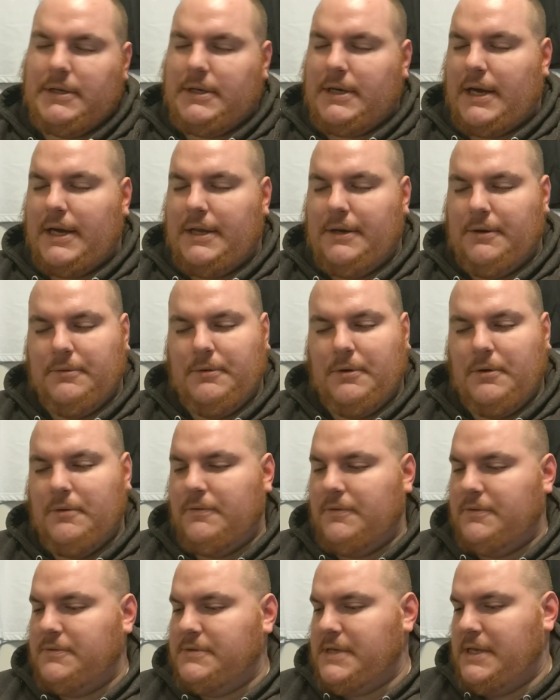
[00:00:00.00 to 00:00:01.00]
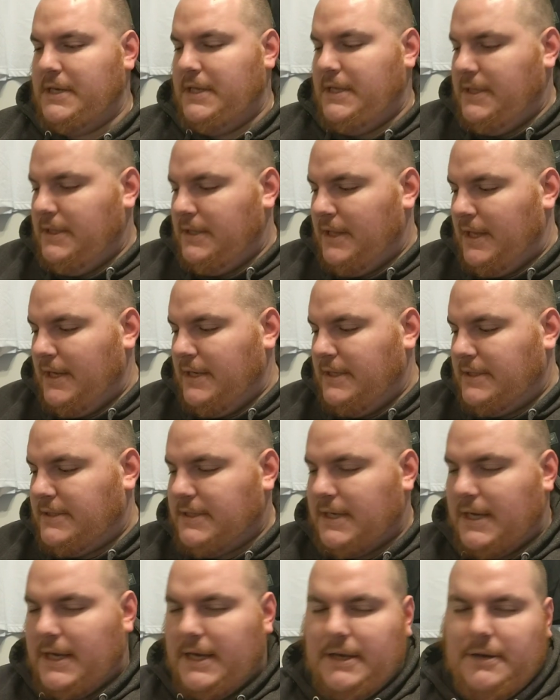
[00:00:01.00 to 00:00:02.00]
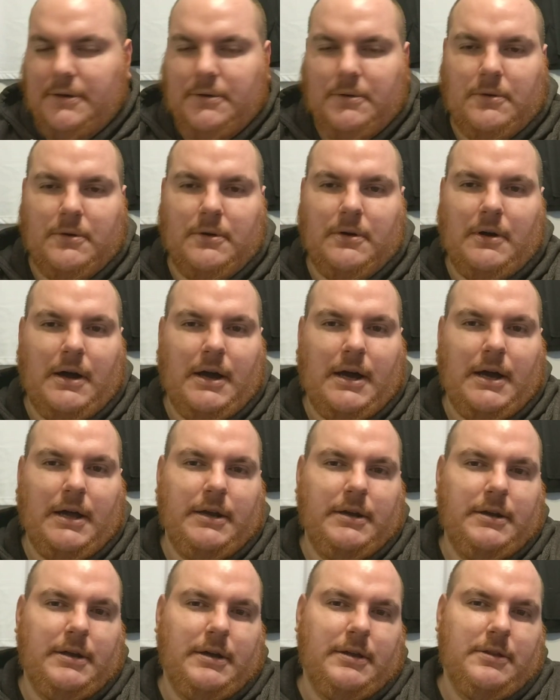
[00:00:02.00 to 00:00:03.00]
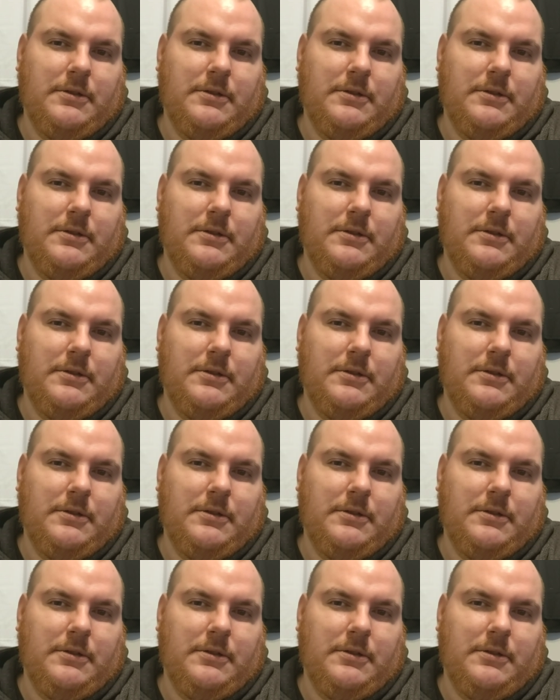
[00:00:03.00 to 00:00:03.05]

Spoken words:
I don't know if it was on Eli's side or on